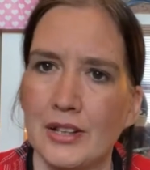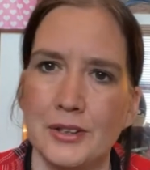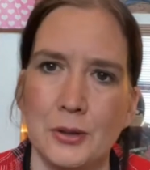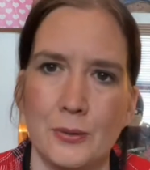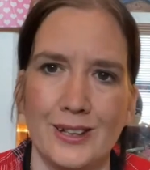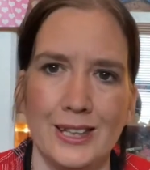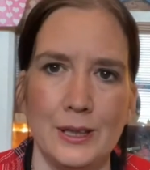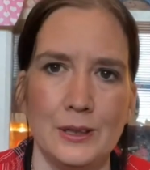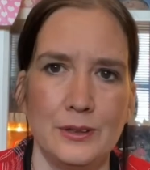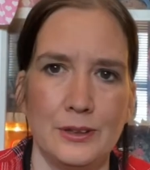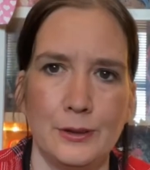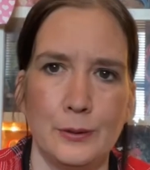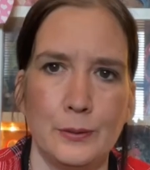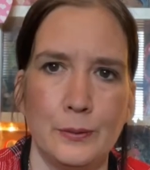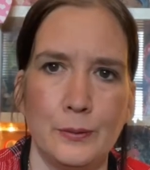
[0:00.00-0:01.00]
3, 2,
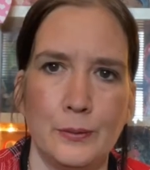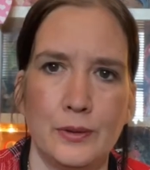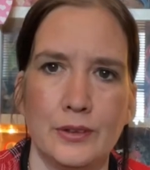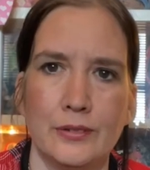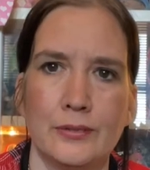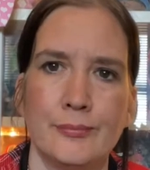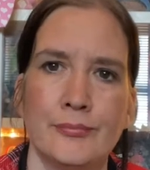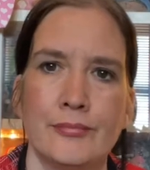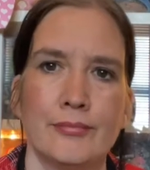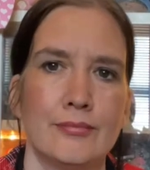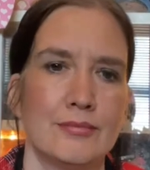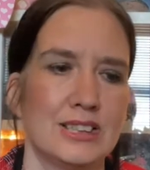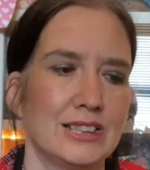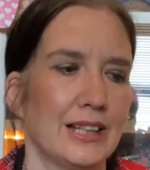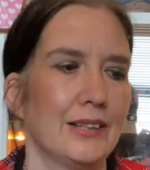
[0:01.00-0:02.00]
1.
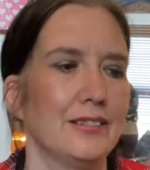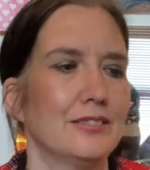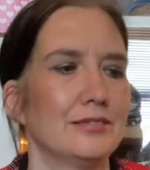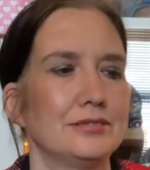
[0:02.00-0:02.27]
So,